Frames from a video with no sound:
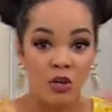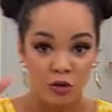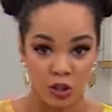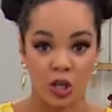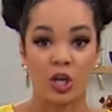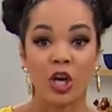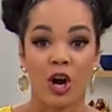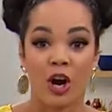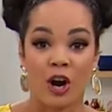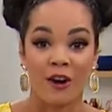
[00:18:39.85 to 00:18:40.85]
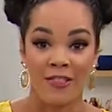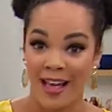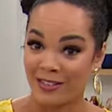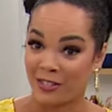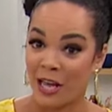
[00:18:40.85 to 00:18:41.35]
you secure
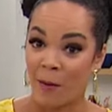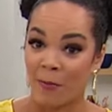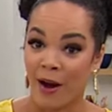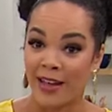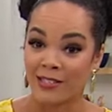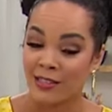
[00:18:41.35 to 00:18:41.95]
that sale price.